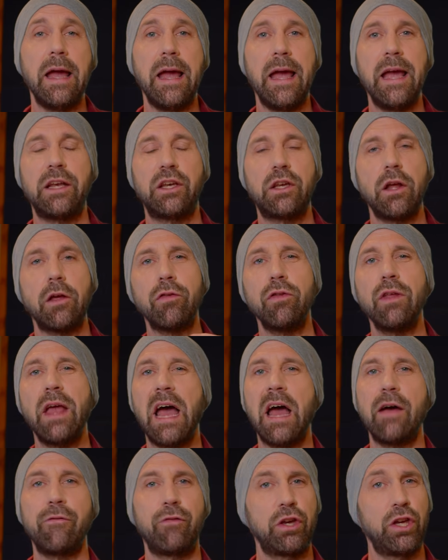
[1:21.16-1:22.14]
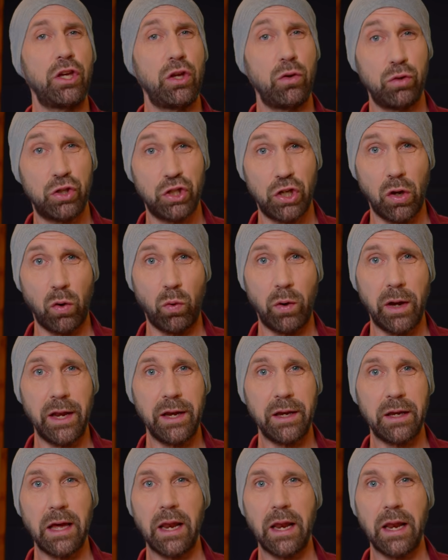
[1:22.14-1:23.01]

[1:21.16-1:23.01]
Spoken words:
It doesn't have a huge low end